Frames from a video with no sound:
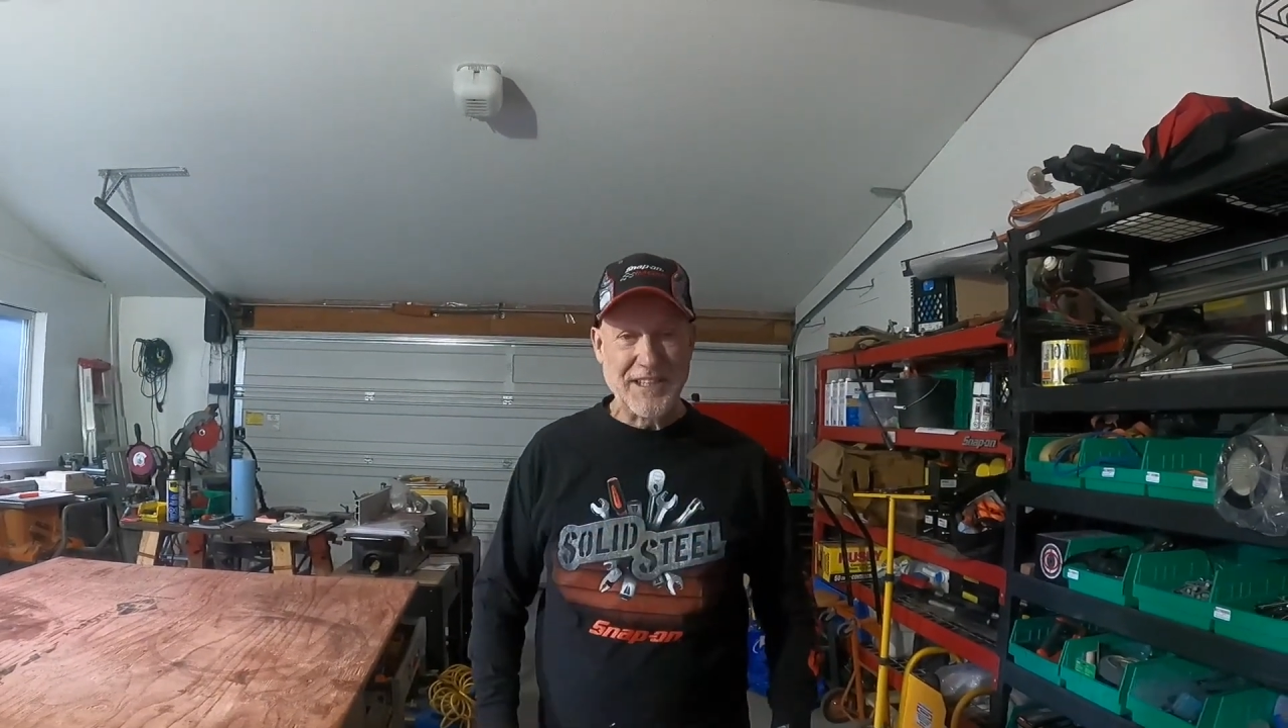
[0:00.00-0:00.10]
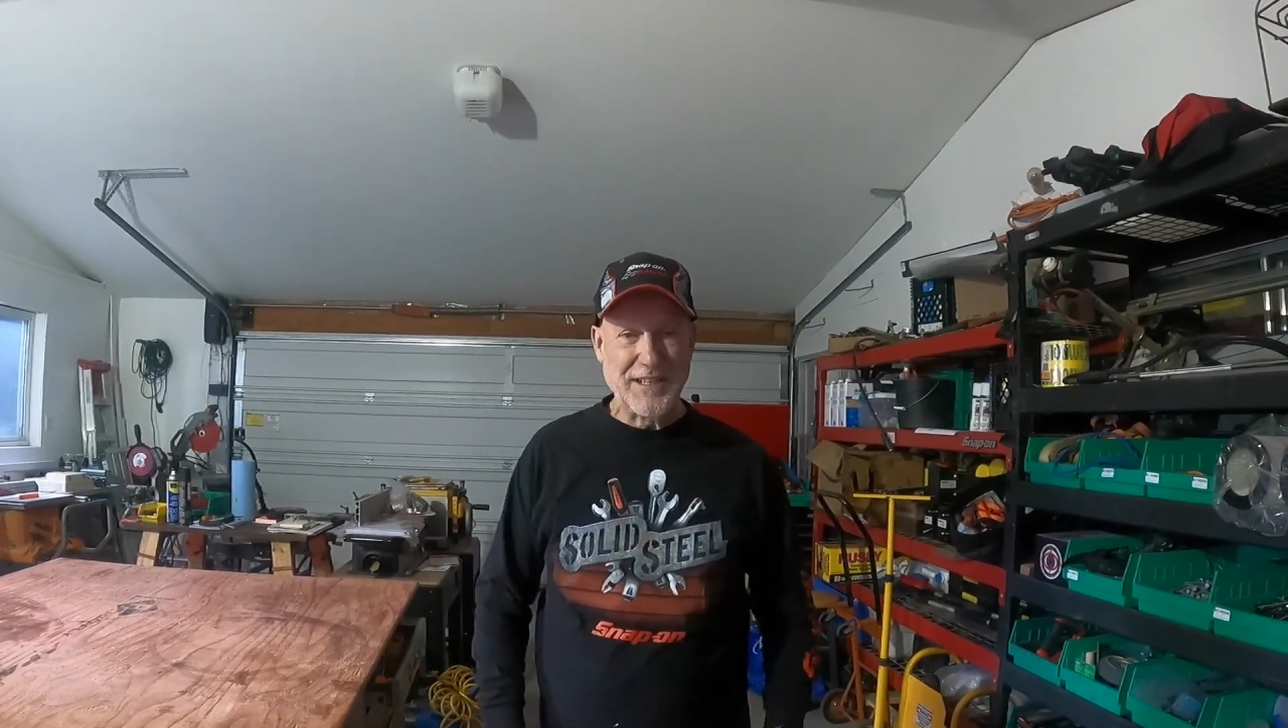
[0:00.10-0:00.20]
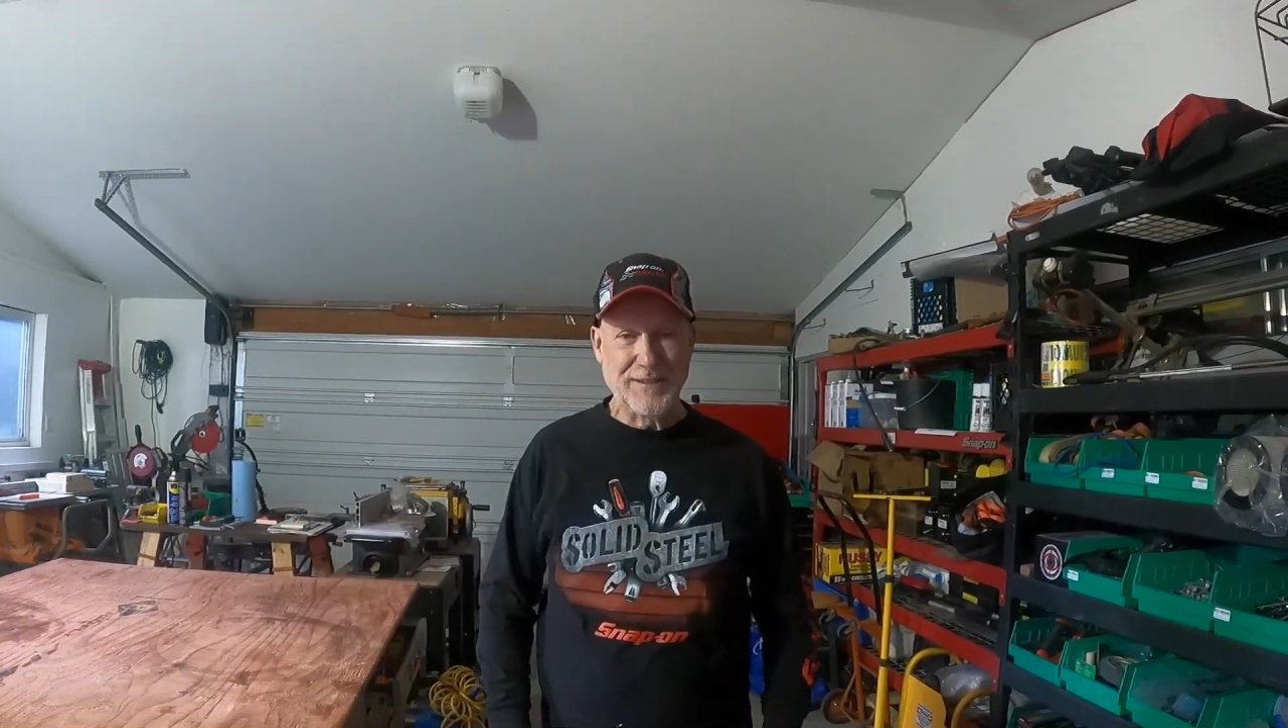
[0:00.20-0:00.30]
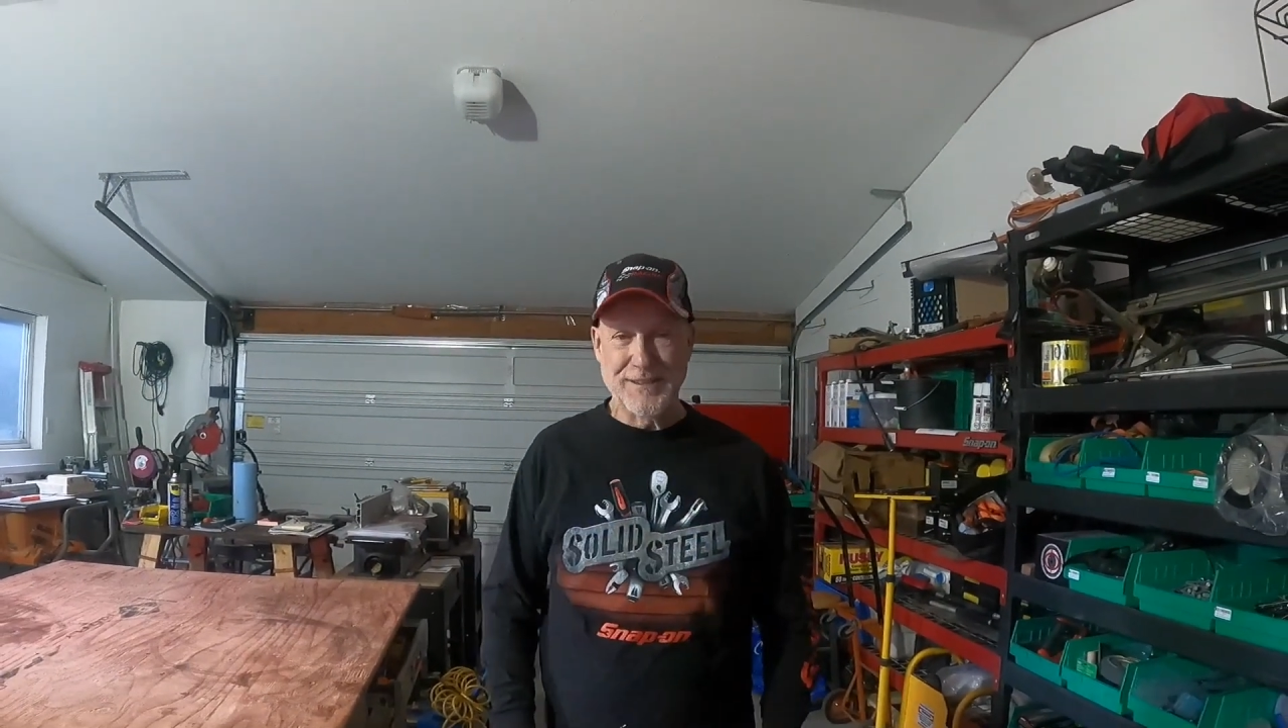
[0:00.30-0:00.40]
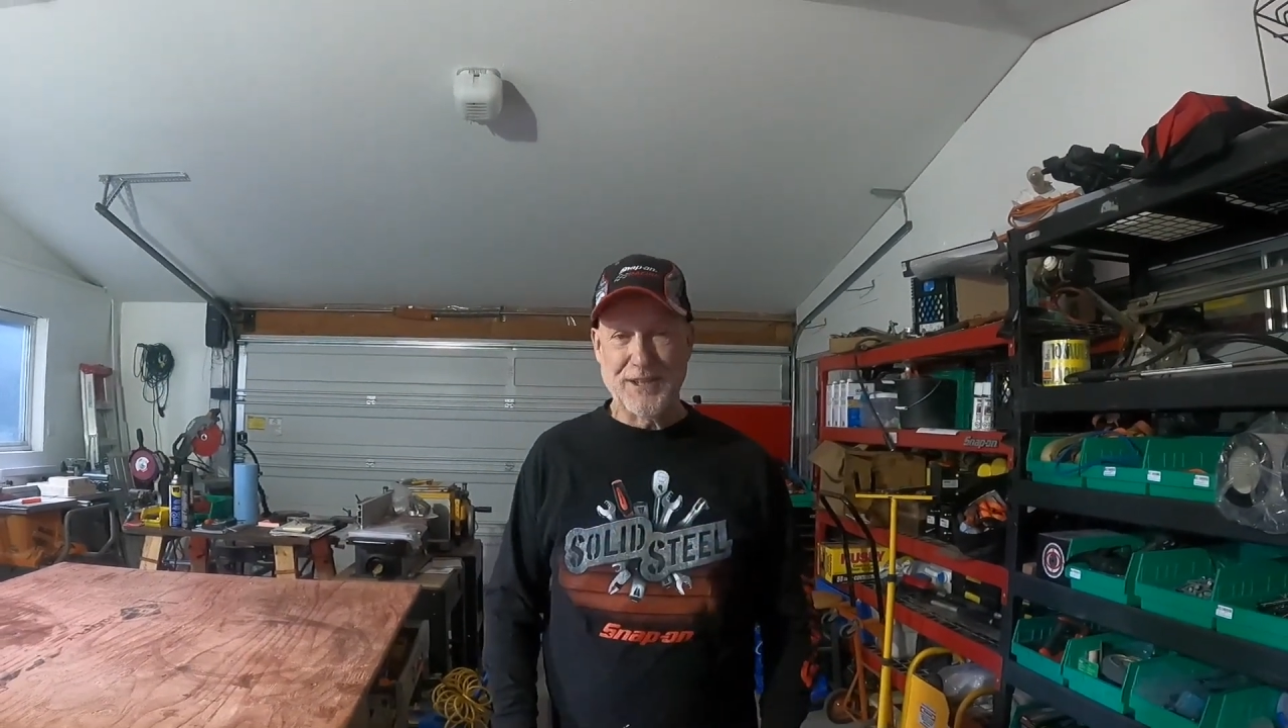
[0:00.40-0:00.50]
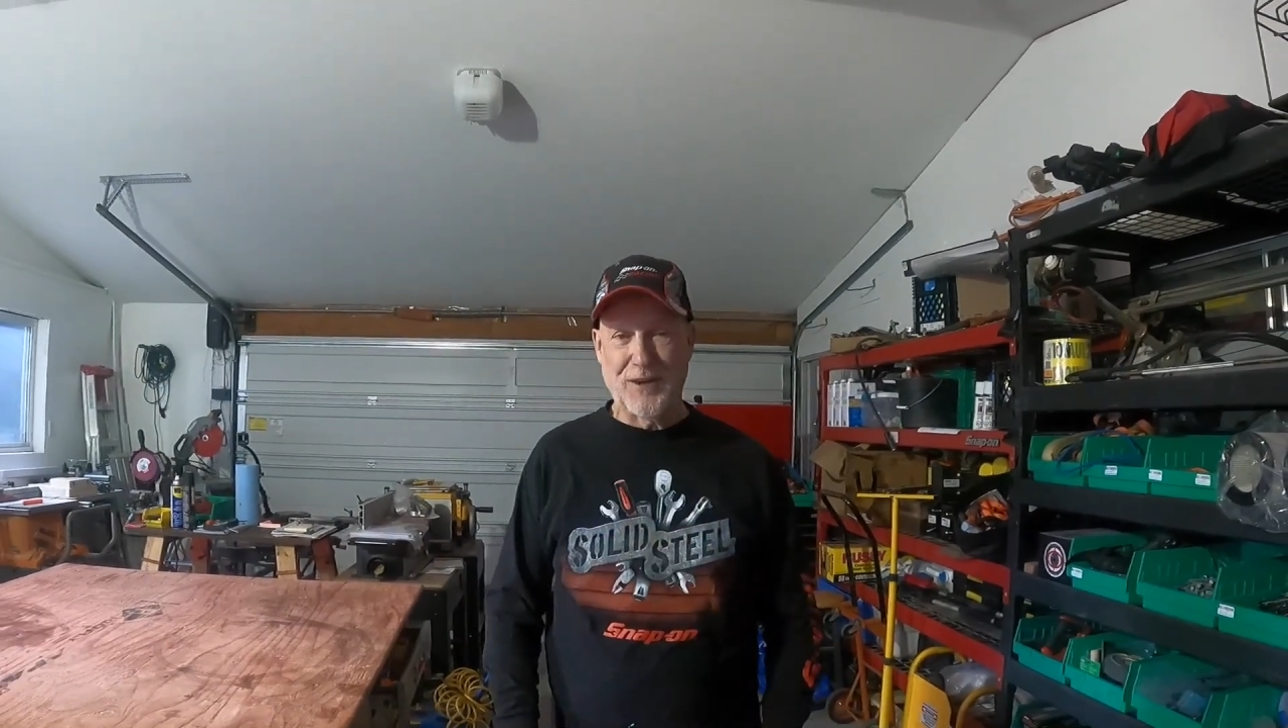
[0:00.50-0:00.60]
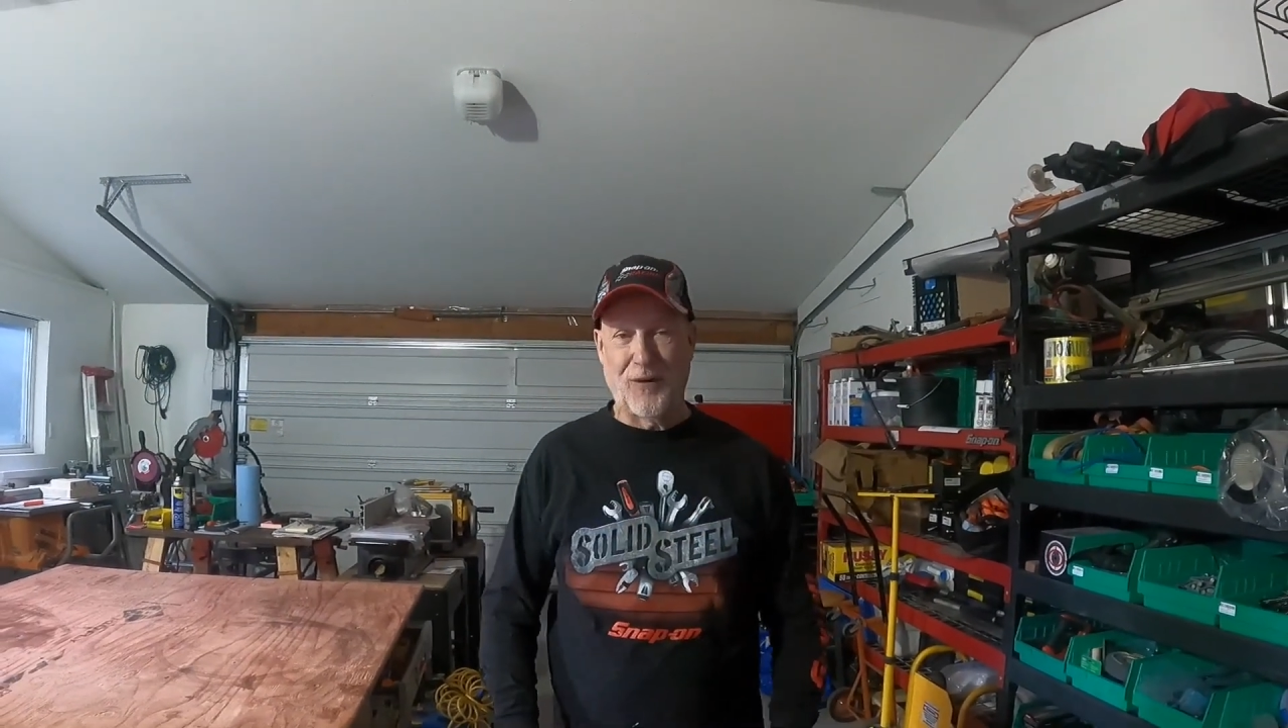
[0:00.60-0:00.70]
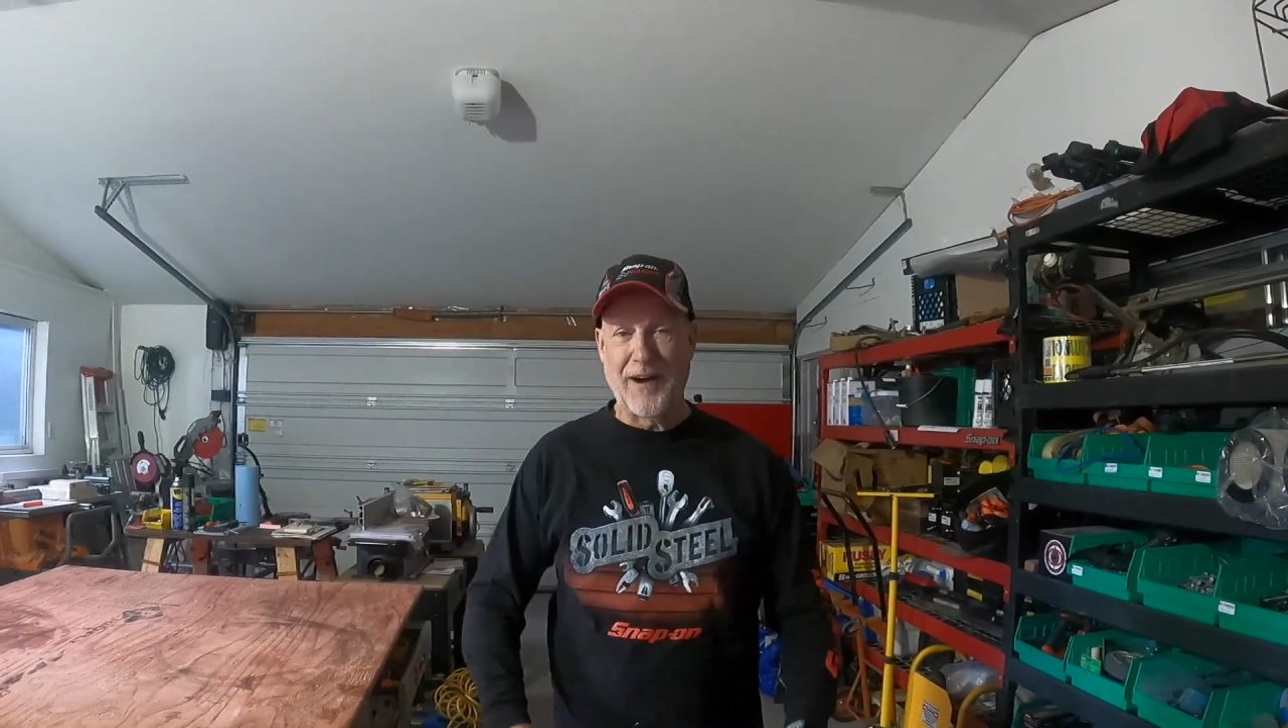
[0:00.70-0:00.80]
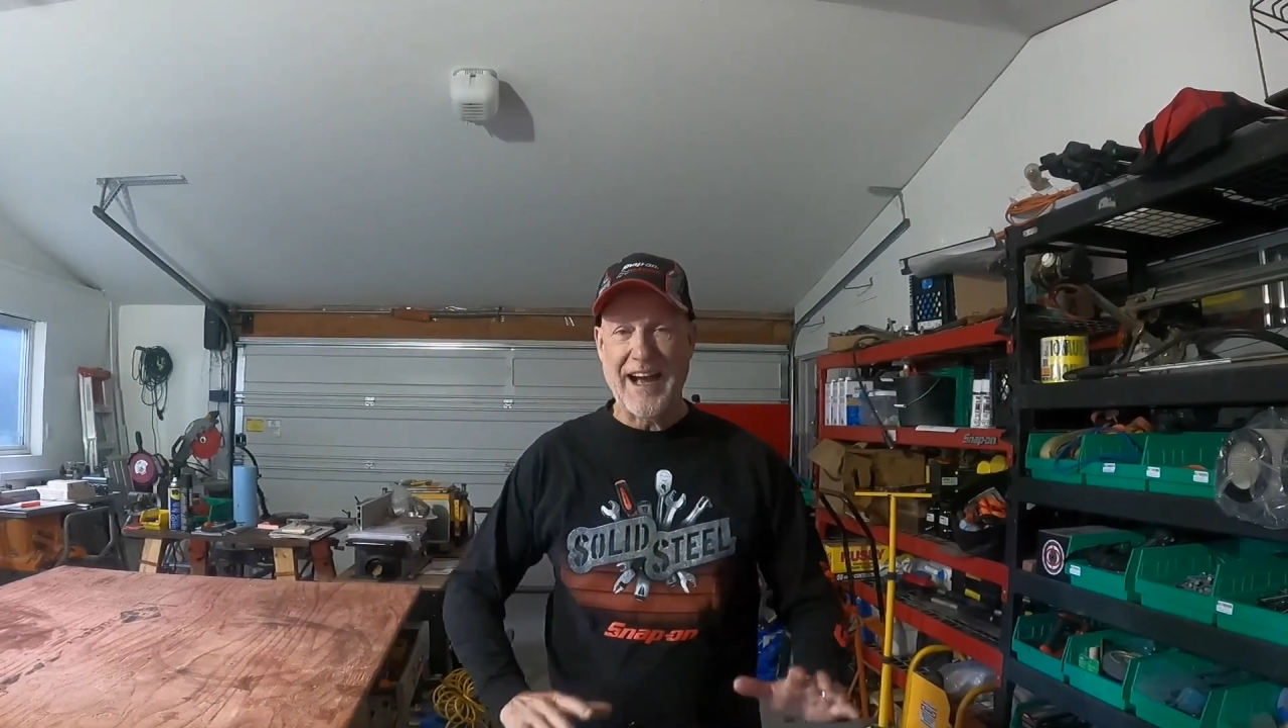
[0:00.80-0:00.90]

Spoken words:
and years ago.